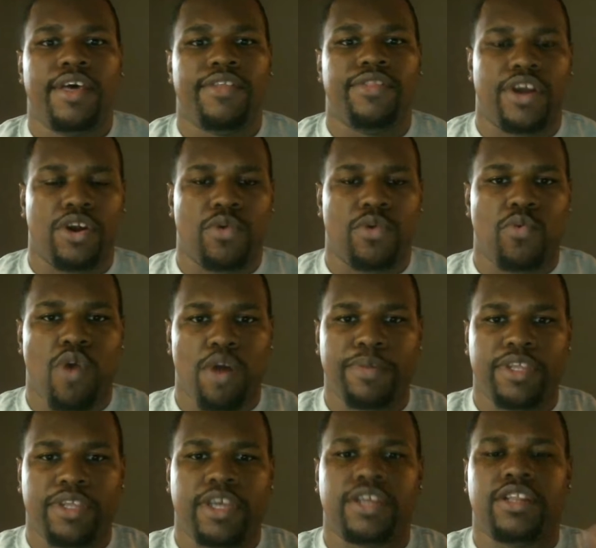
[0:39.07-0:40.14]
their one
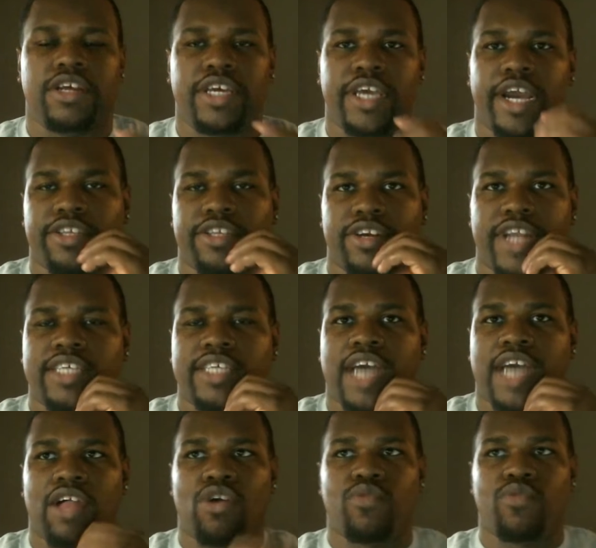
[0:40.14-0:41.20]
particular character, and that's
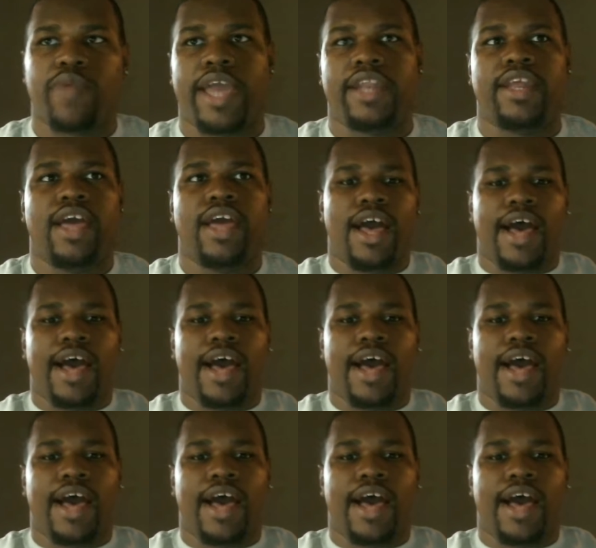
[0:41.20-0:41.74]
Kylo Ren.